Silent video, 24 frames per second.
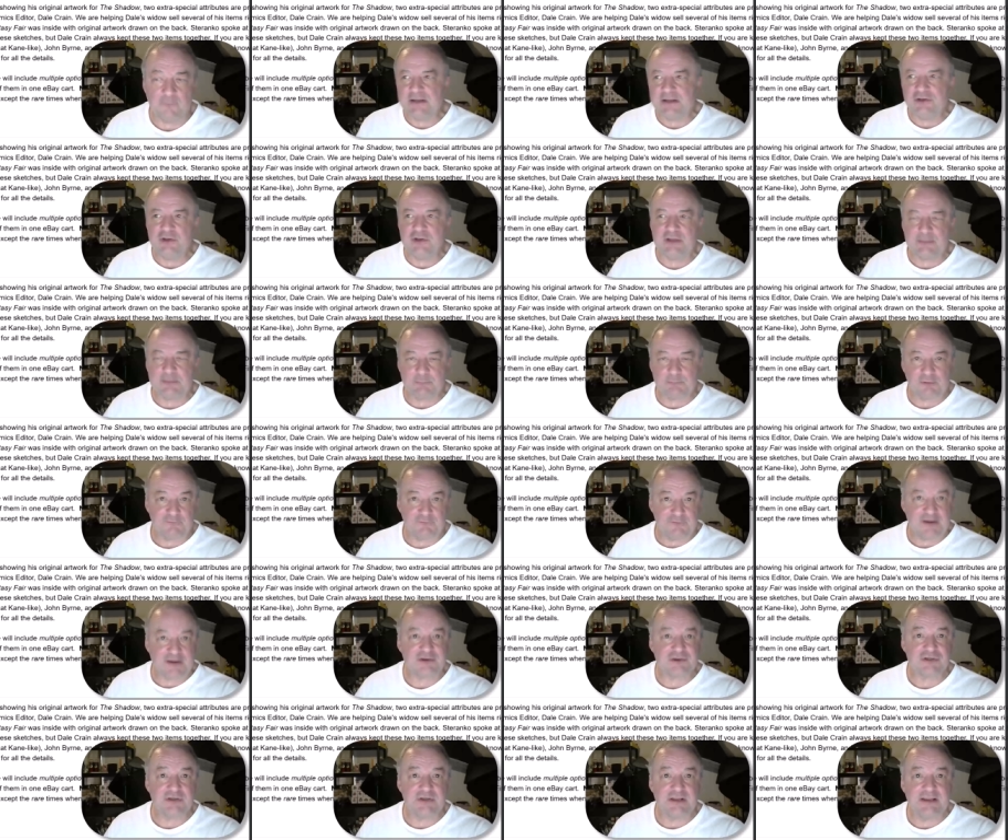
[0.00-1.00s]
Now, you can
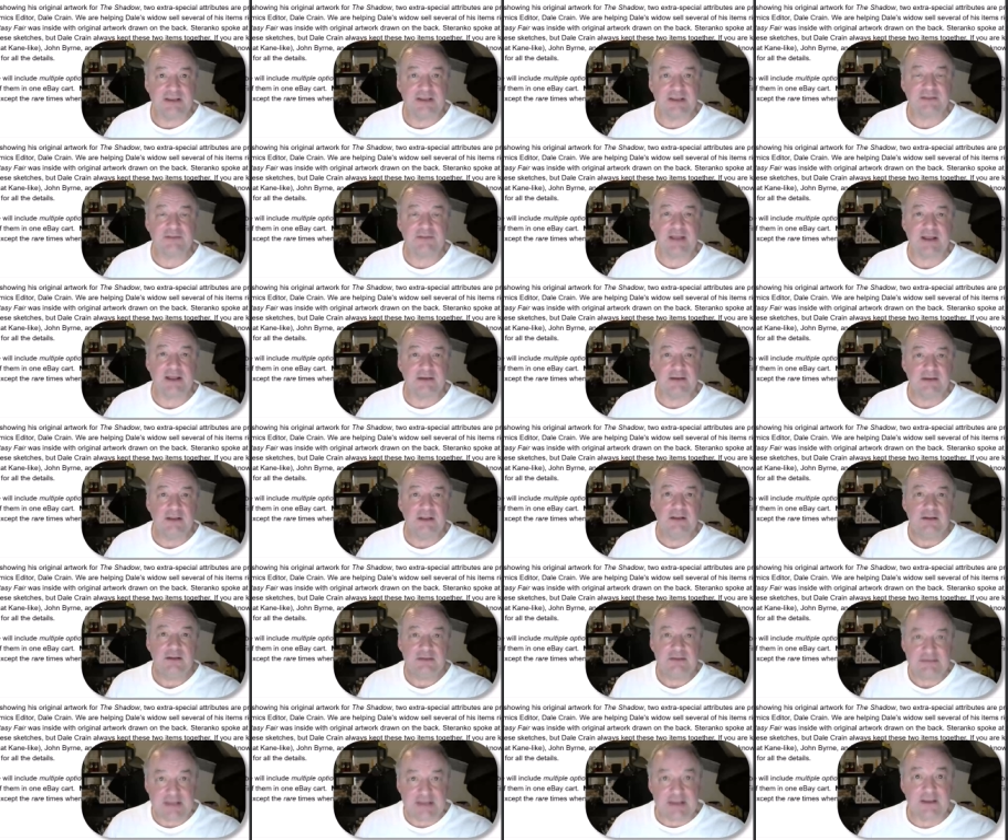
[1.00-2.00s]
professionally get that
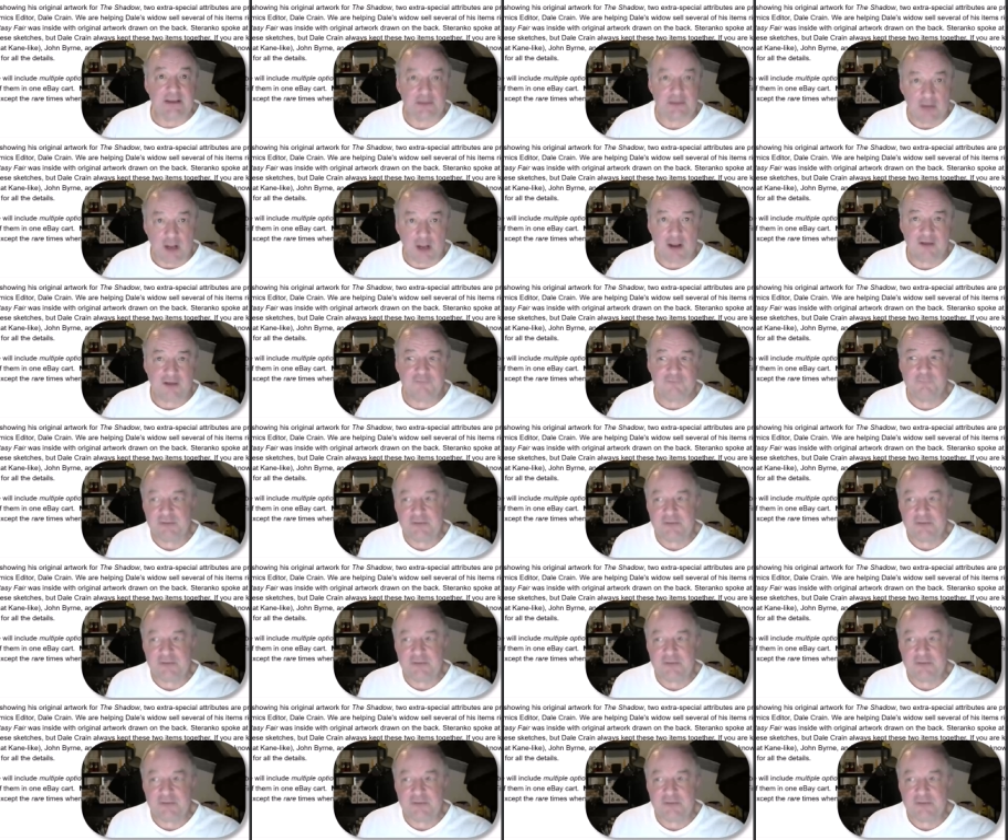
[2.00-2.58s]
taken off,